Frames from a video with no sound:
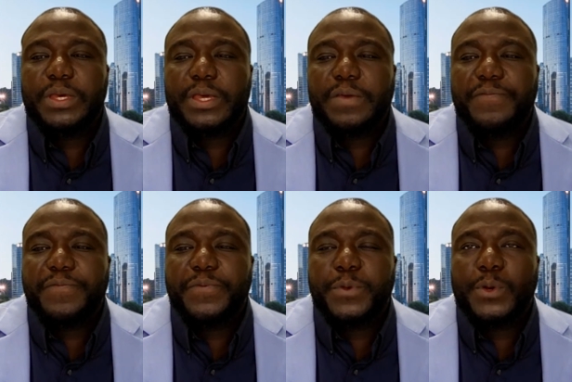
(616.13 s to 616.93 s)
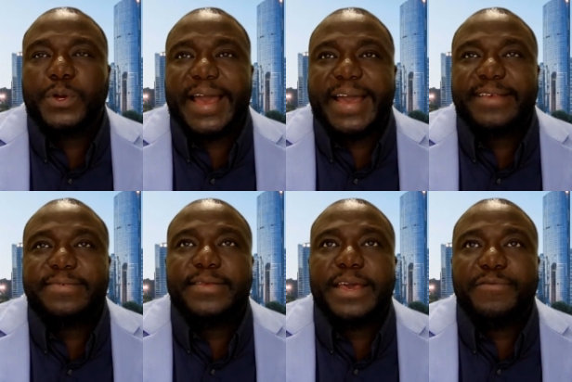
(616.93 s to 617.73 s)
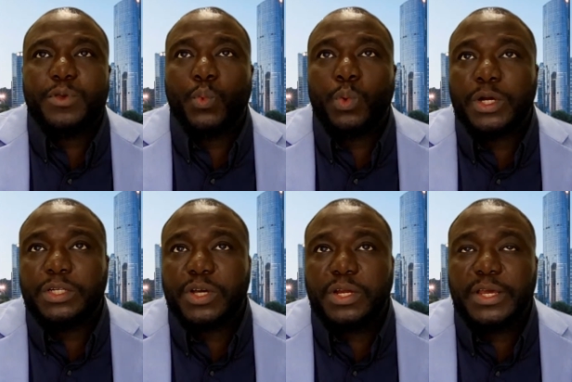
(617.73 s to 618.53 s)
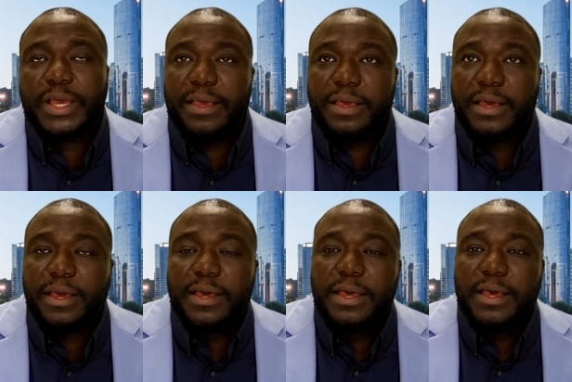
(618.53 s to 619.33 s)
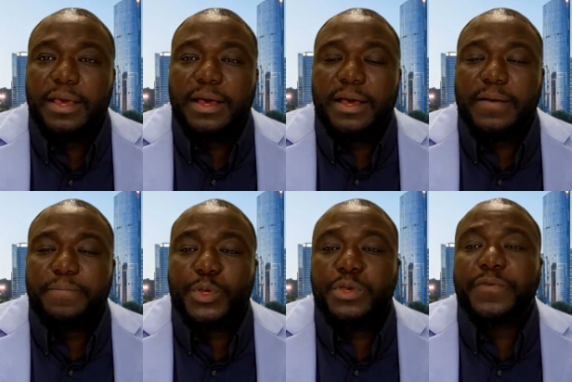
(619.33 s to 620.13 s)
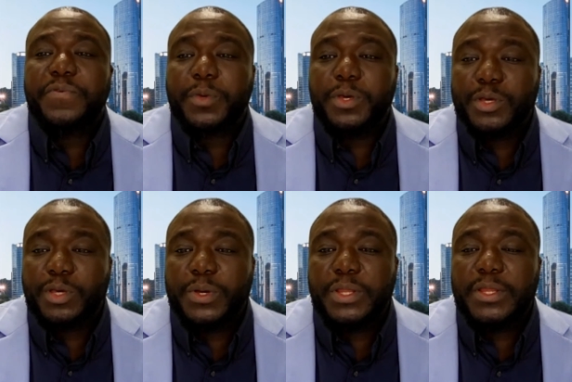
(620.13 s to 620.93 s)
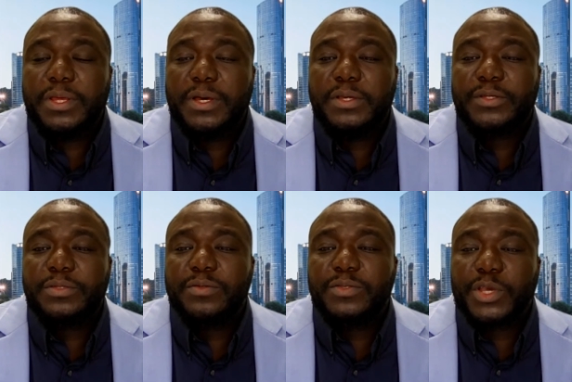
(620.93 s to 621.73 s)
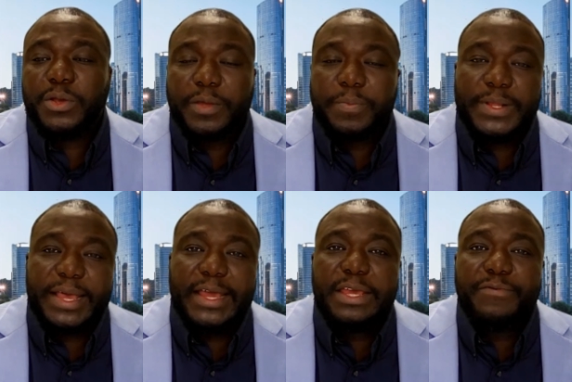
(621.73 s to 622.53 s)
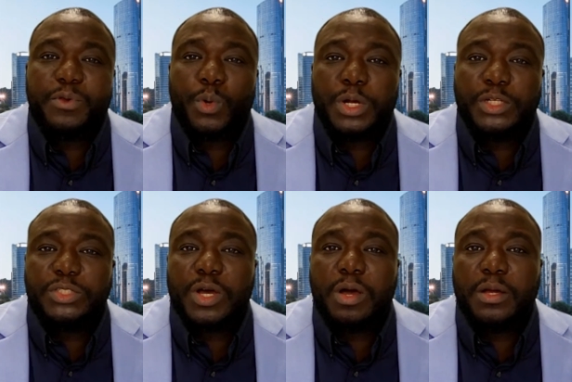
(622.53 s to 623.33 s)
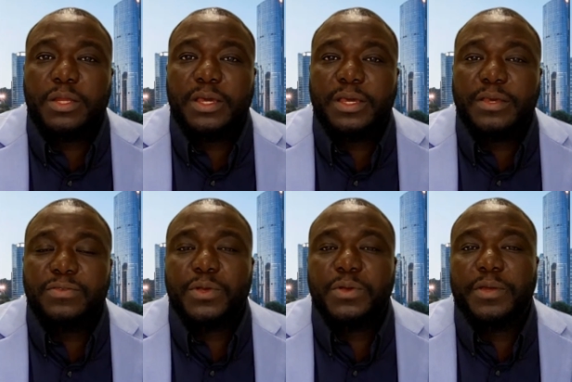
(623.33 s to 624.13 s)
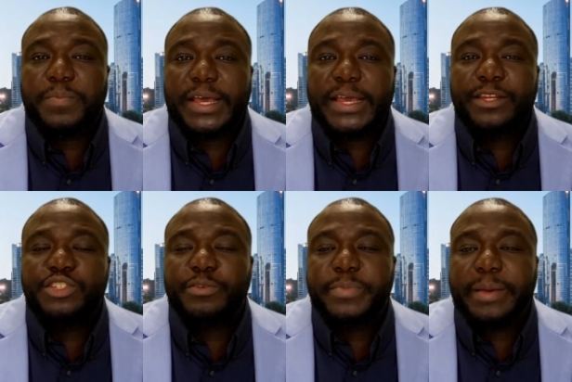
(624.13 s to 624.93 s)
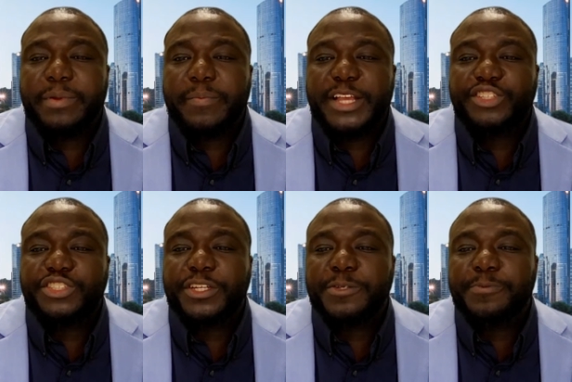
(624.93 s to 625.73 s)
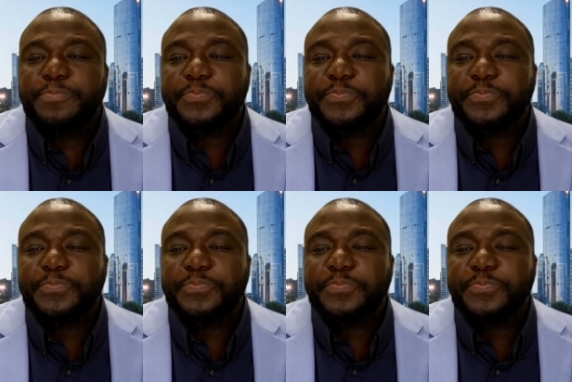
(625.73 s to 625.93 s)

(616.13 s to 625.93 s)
if you're asked, have you worked on a um, are you familiar with a security plan? Have you worked on a security plan? You should be able to mention